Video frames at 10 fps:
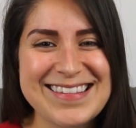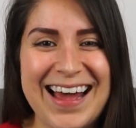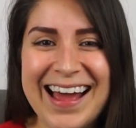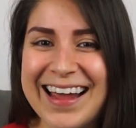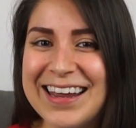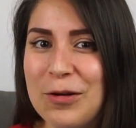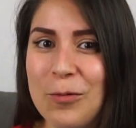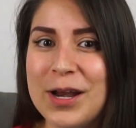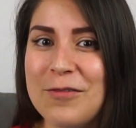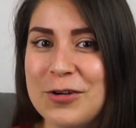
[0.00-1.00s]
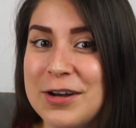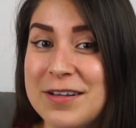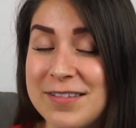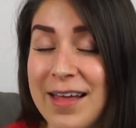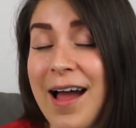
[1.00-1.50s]
side whenever it
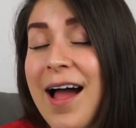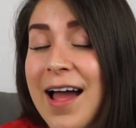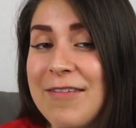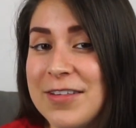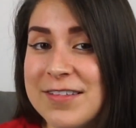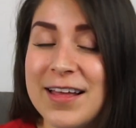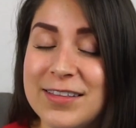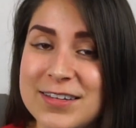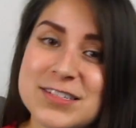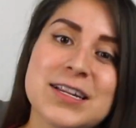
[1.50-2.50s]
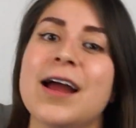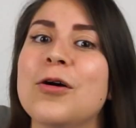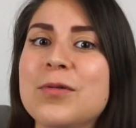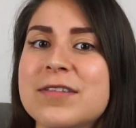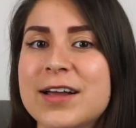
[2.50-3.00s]
is that I have this at least. I
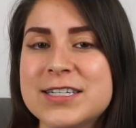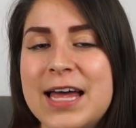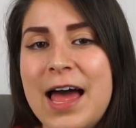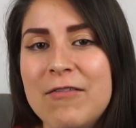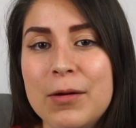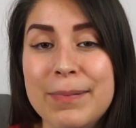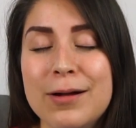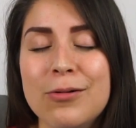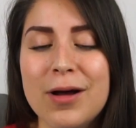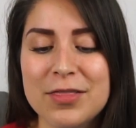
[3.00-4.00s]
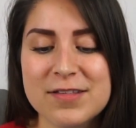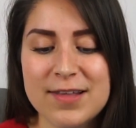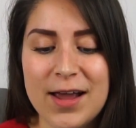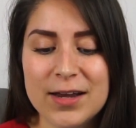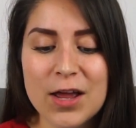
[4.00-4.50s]
always like to have a pickle on the
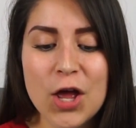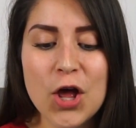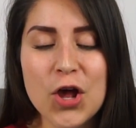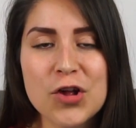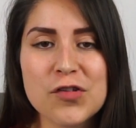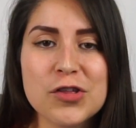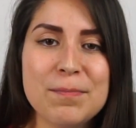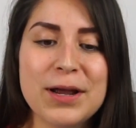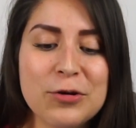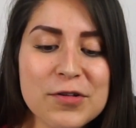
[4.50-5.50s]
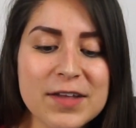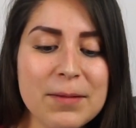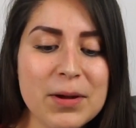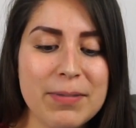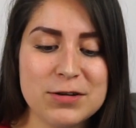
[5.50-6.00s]
side so the pickles that
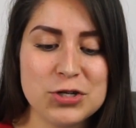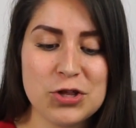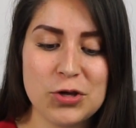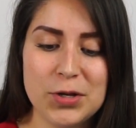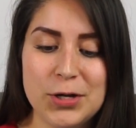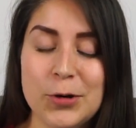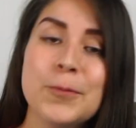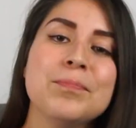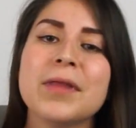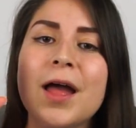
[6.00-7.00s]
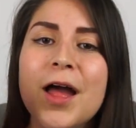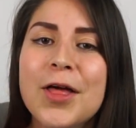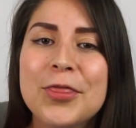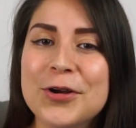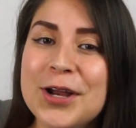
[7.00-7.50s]
I'm about to show you
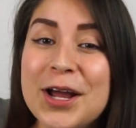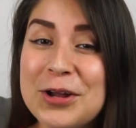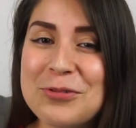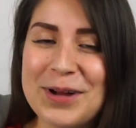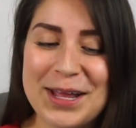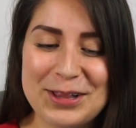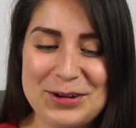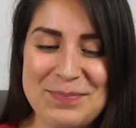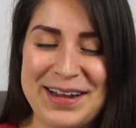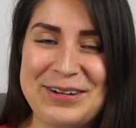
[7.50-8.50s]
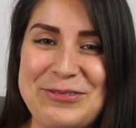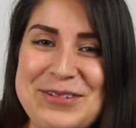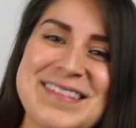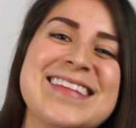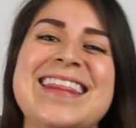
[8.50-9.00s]
they're not your regular pickles.